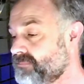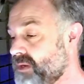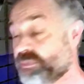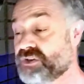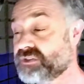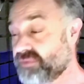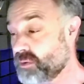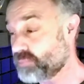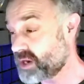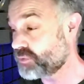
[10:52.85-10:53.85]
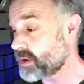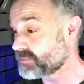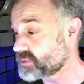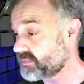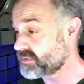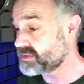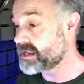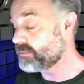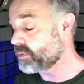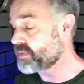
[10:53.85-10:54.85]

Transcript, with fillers: he brushed a few breadcrumbs off the table with a